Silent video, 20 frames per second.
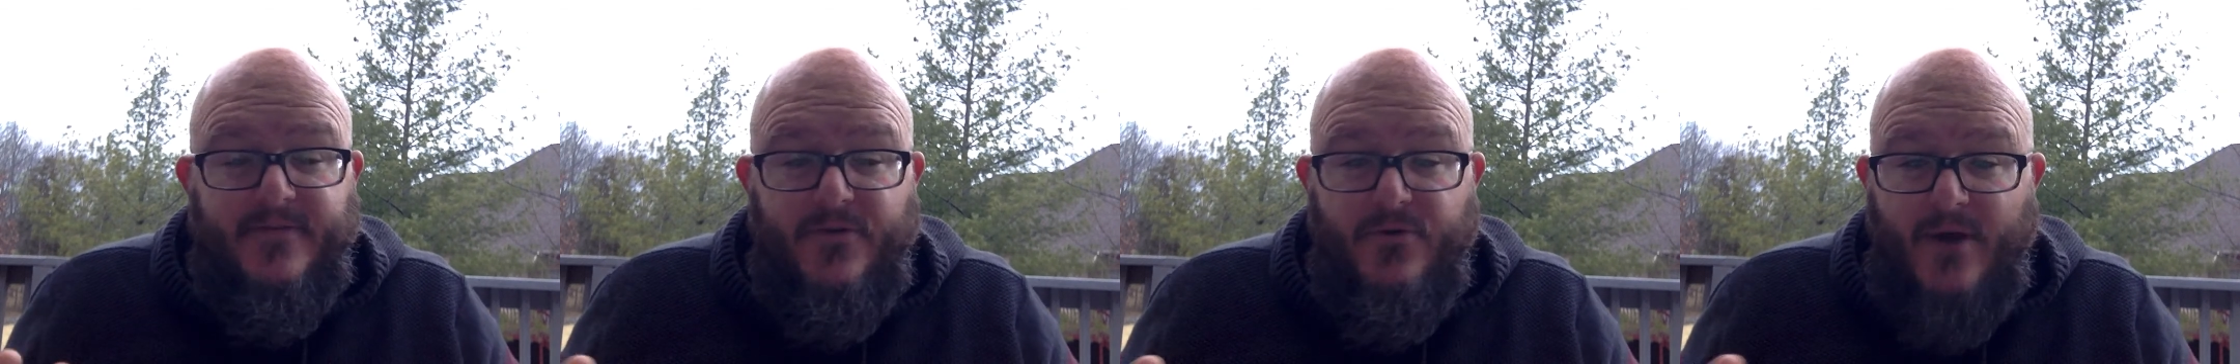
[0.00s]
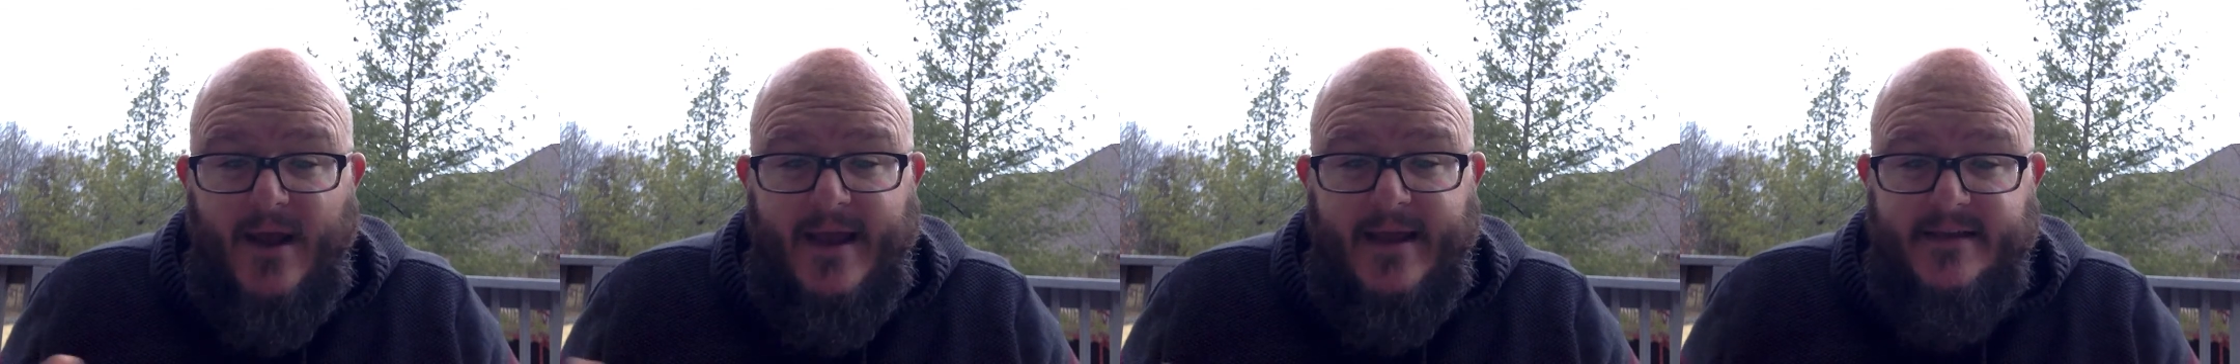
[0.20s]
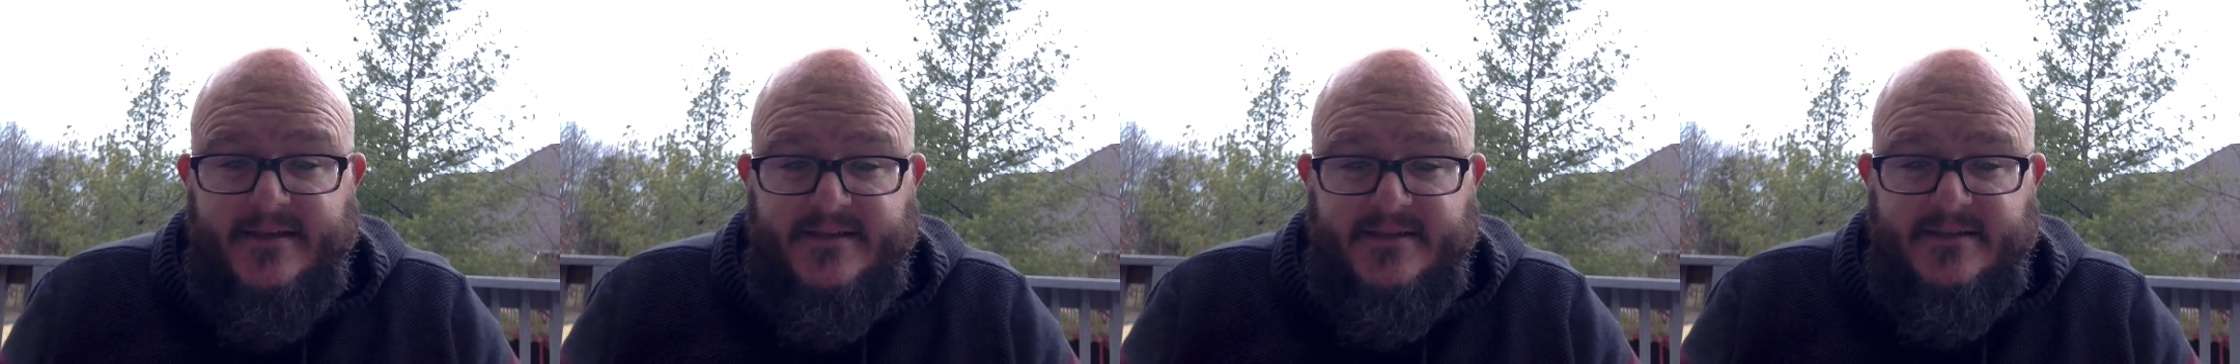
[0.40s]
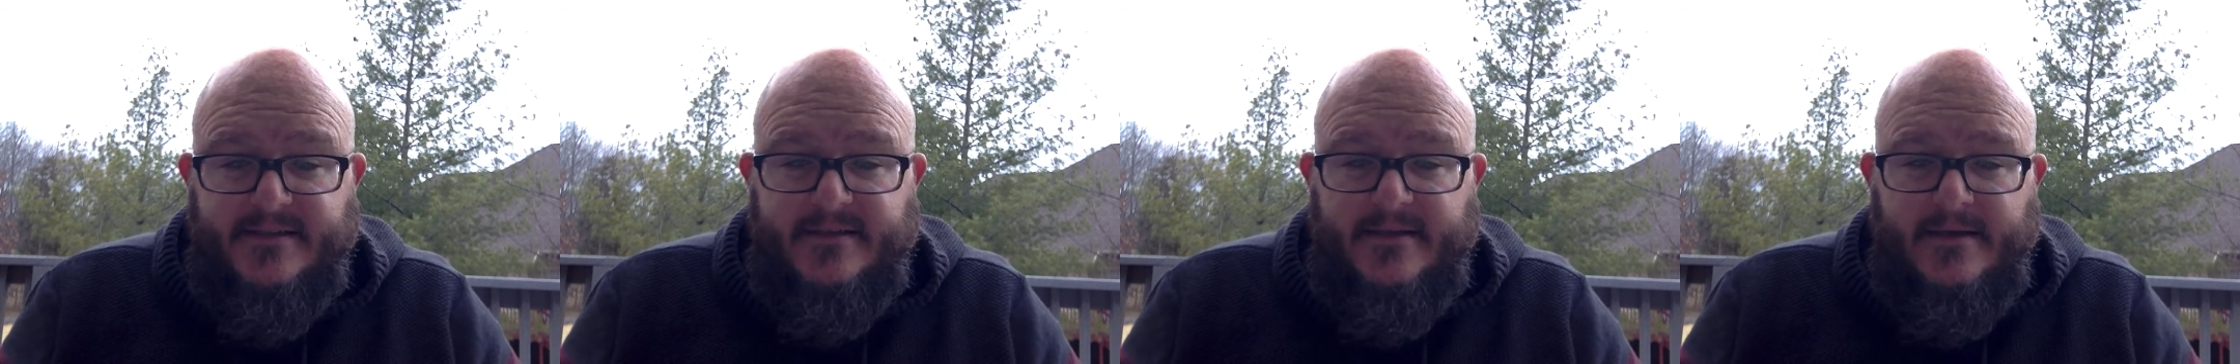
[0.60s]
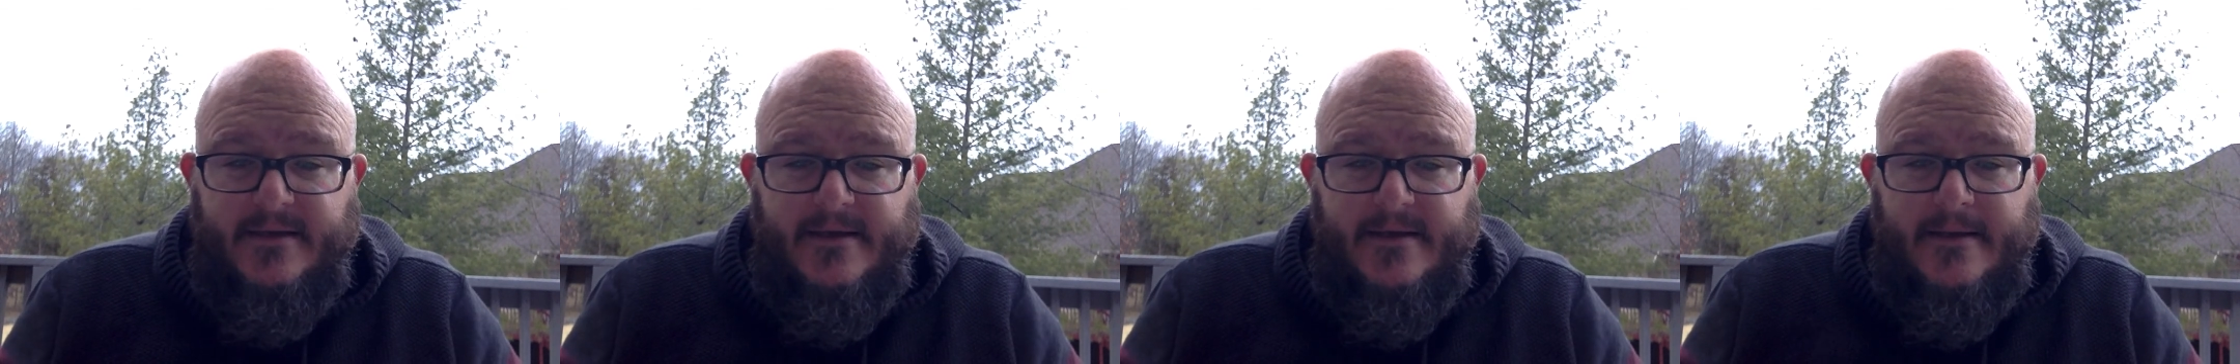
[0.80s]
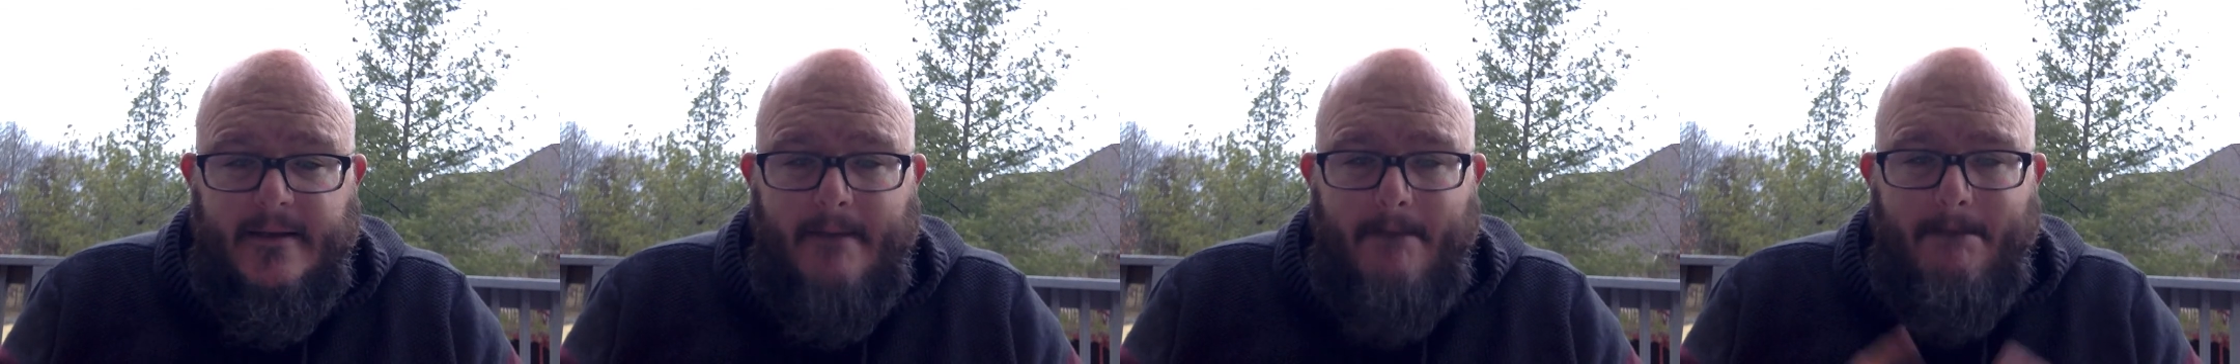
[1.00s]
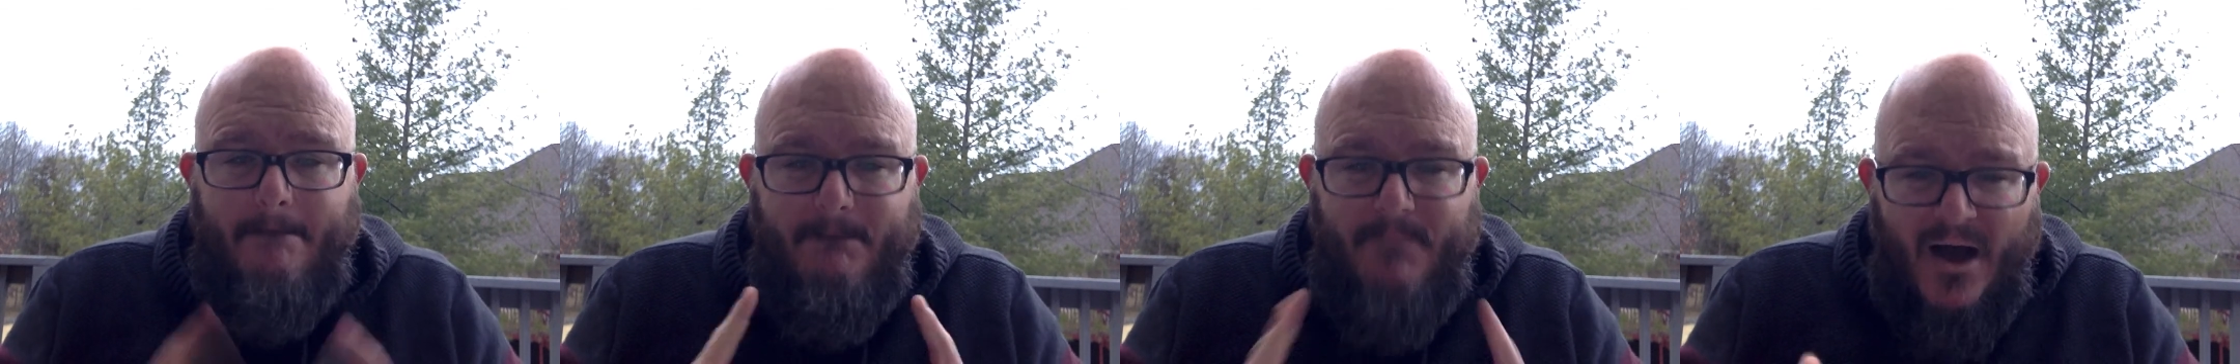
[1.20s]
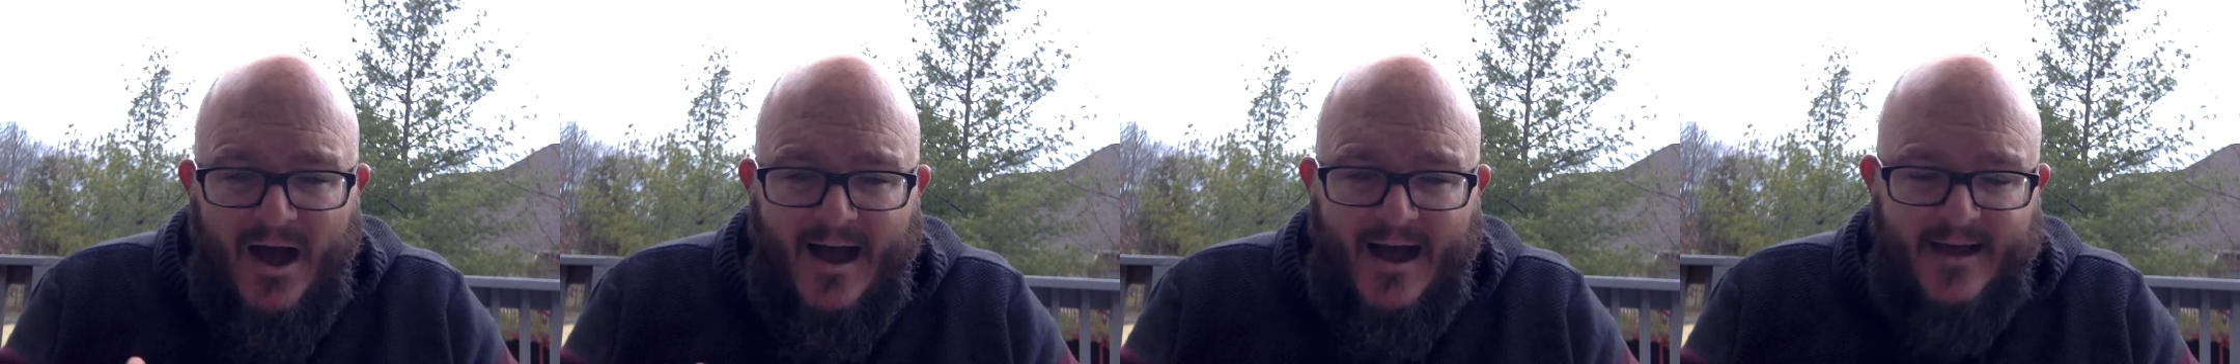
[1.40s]
grace.
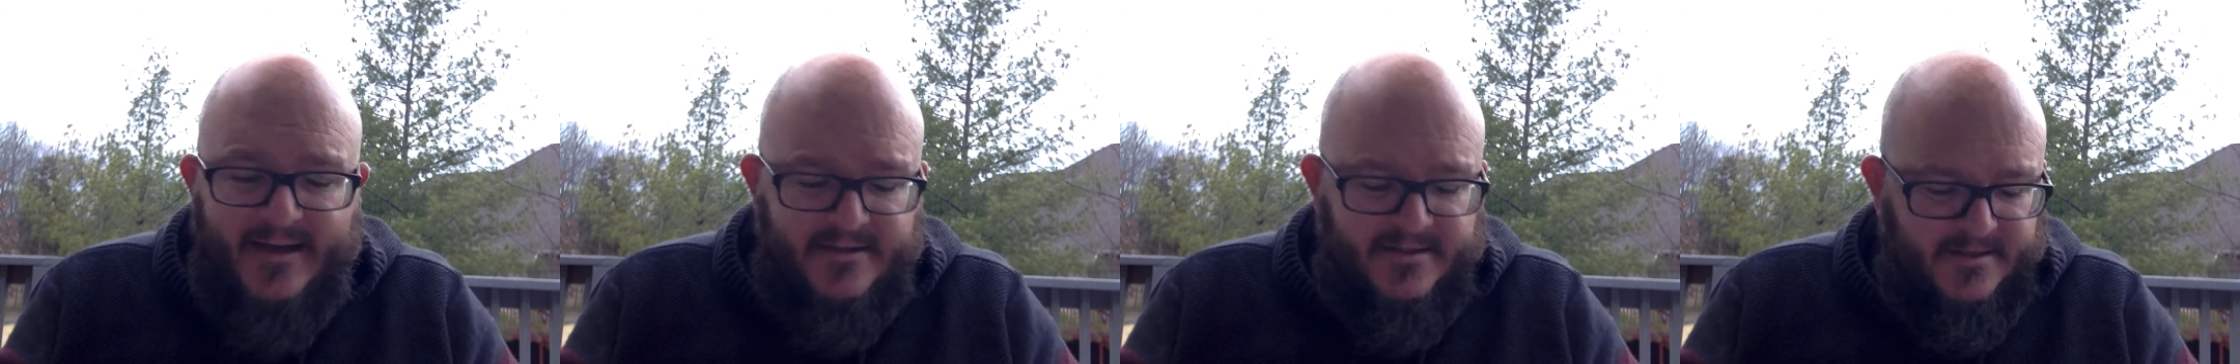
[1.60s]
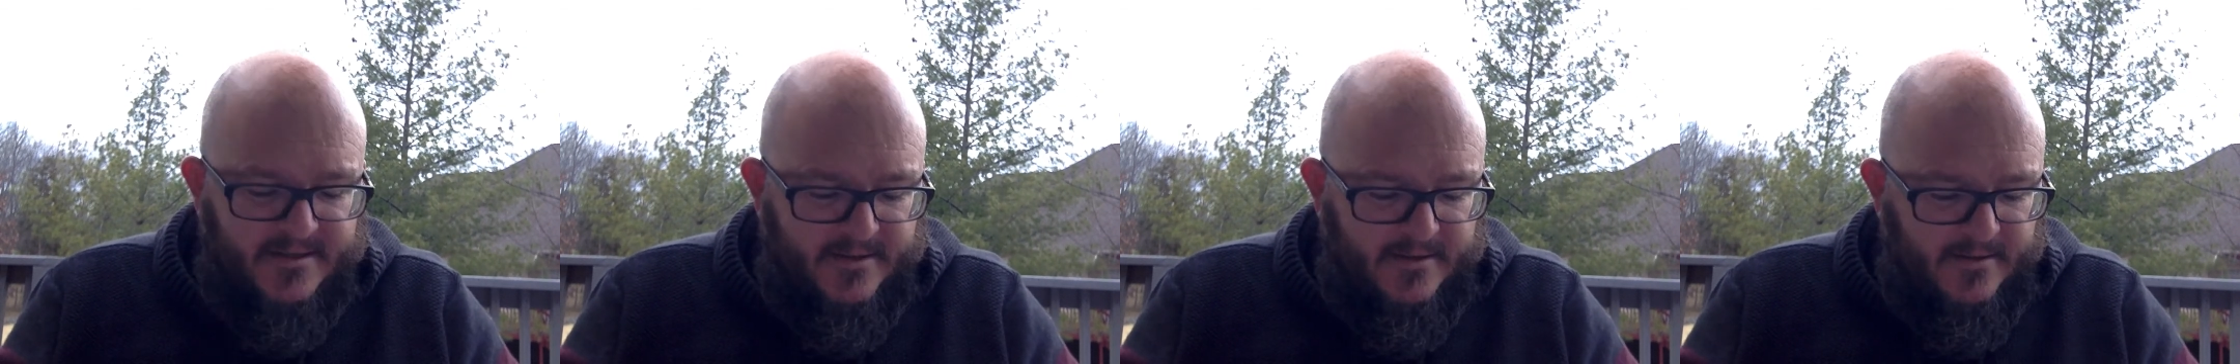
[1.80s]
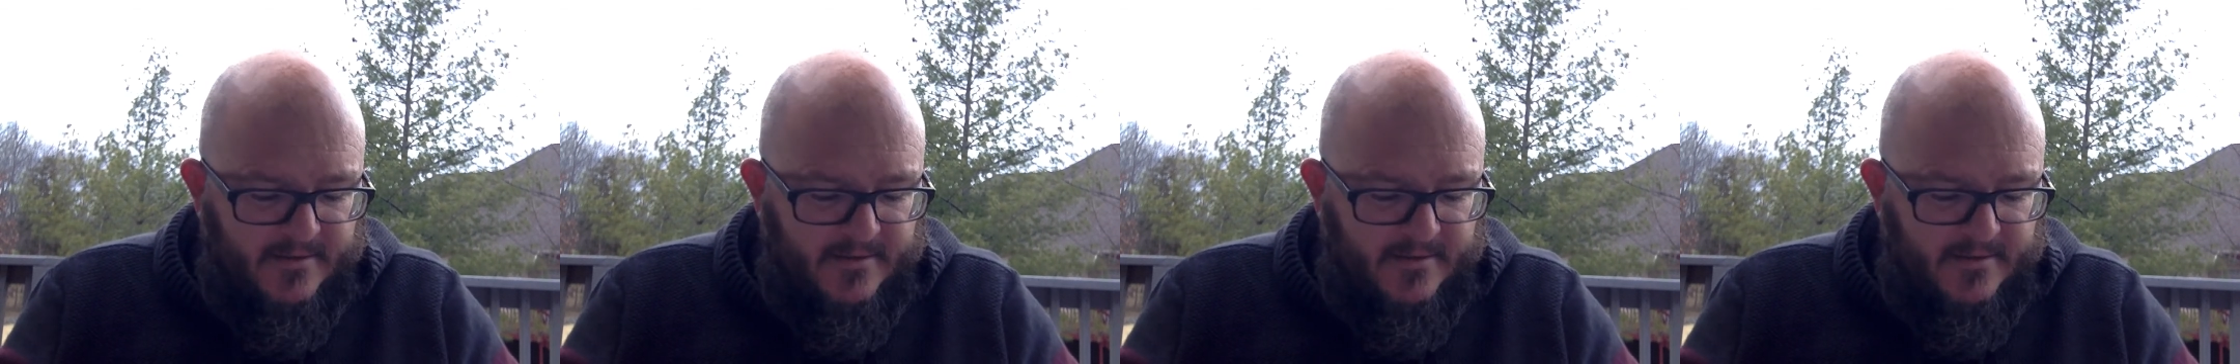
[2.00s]
But